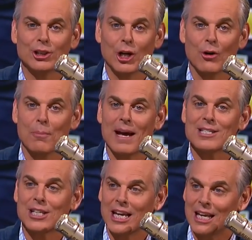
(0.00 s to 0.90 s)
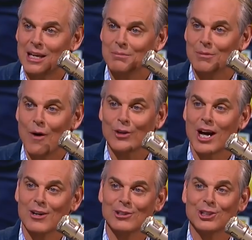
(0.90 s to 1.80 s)
should go to the best team over
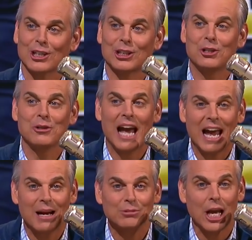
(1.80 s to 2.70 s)
162 games.